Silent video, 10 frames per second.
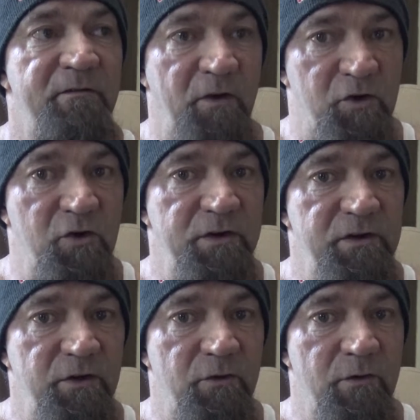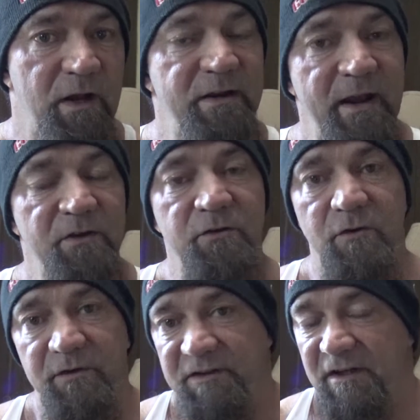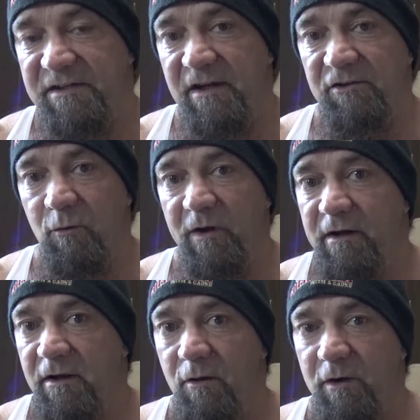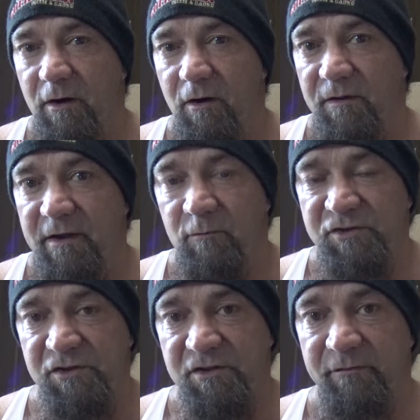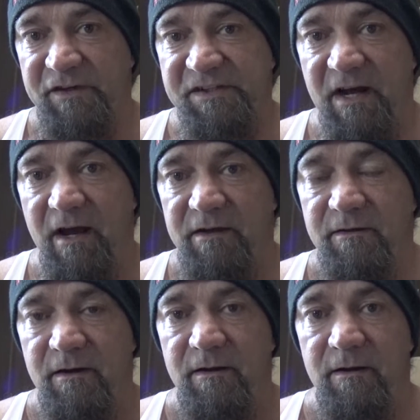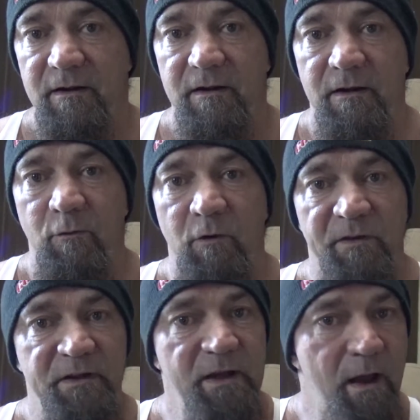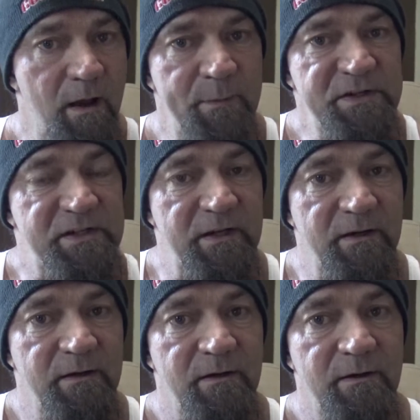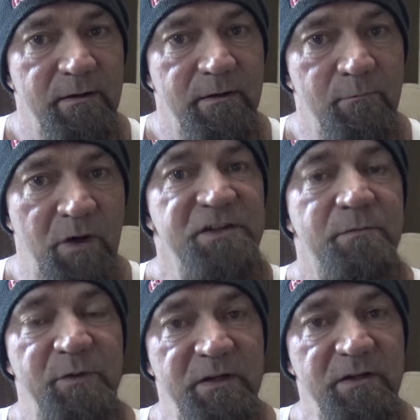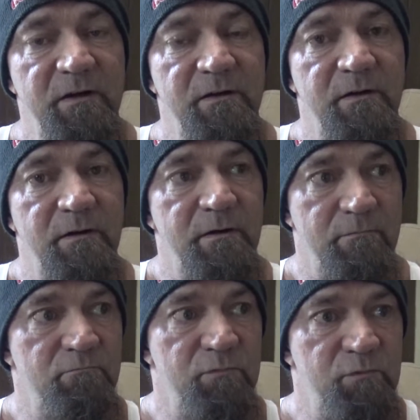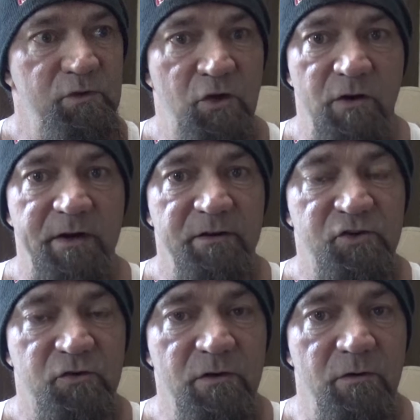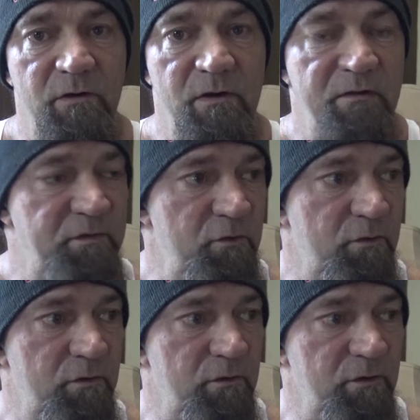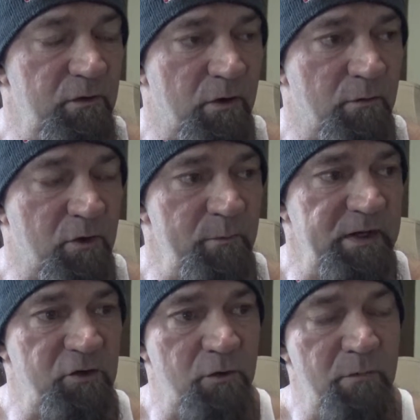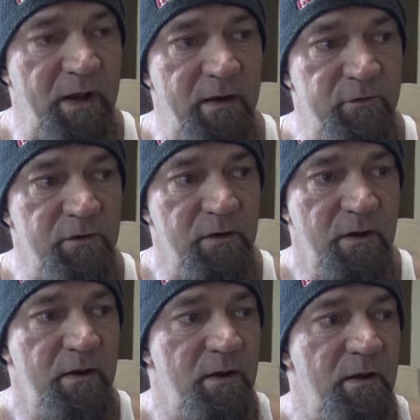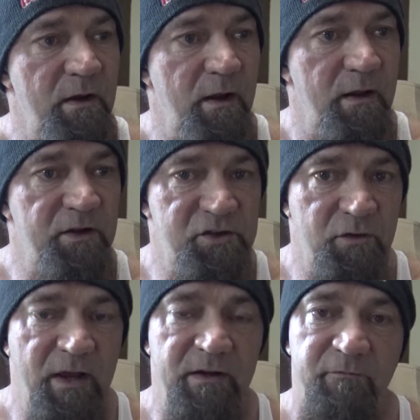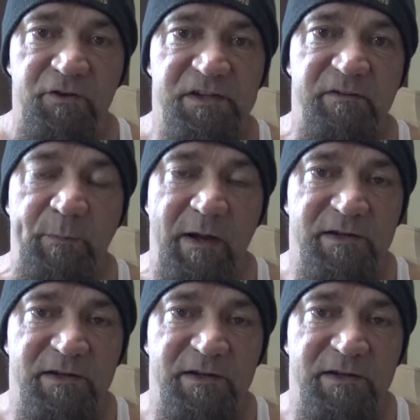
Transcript: felt good to you, and now you know that that's not the way to go at all, that it was just a facade. Well, then the opposite must be good and true. If you are committing good behavior, it's okay to receive